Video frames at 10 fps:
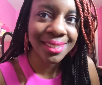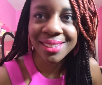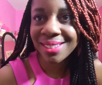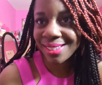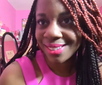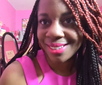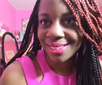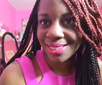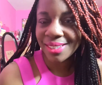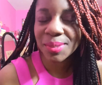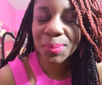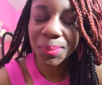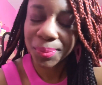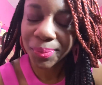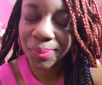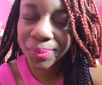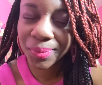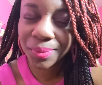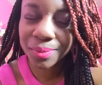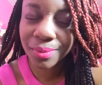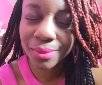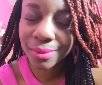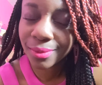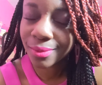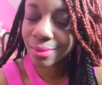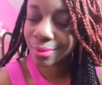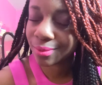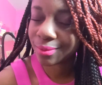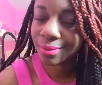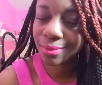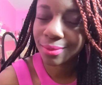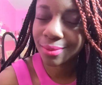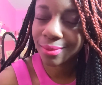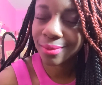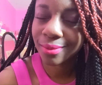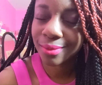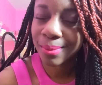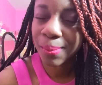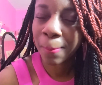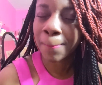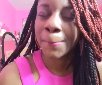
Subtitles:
No one is speaking in this clip.